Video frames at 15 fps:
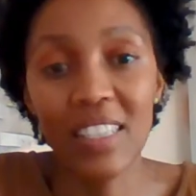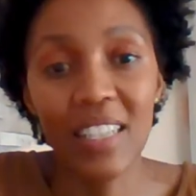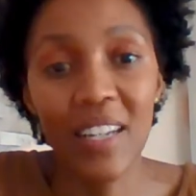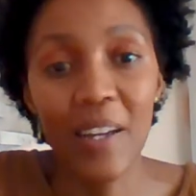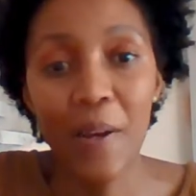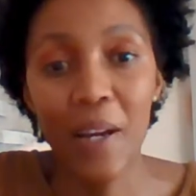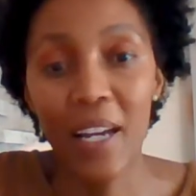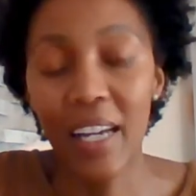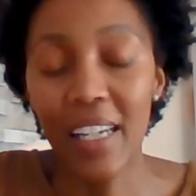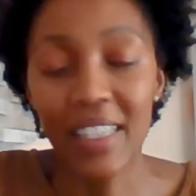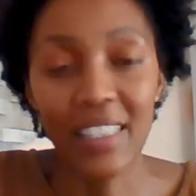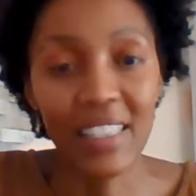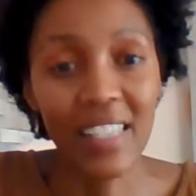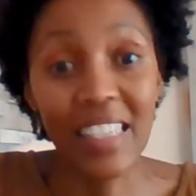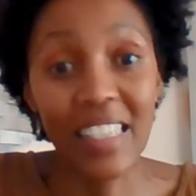And there's
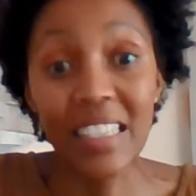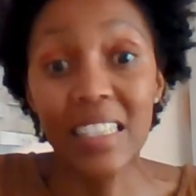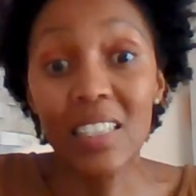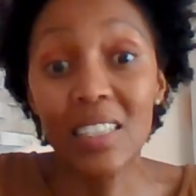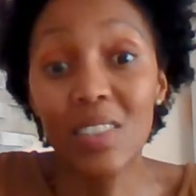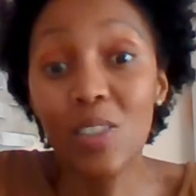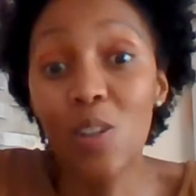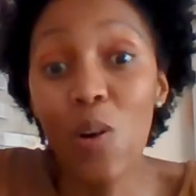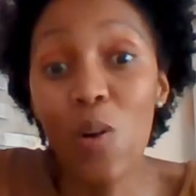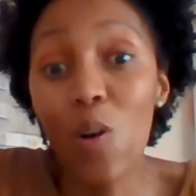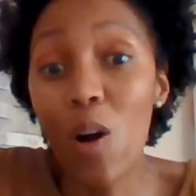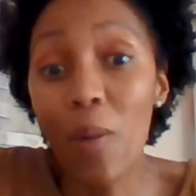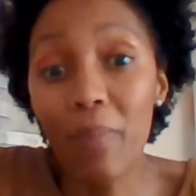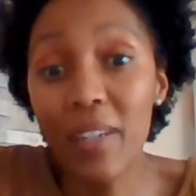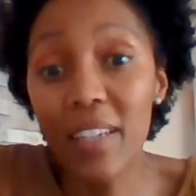no
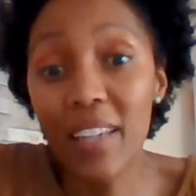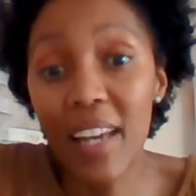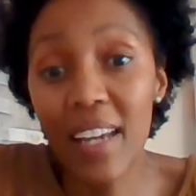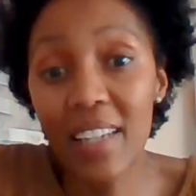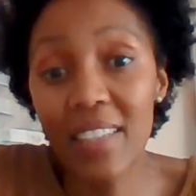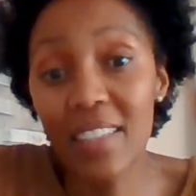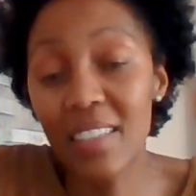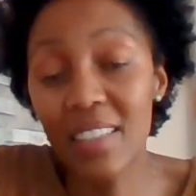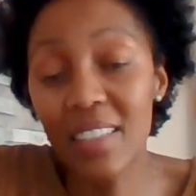complicated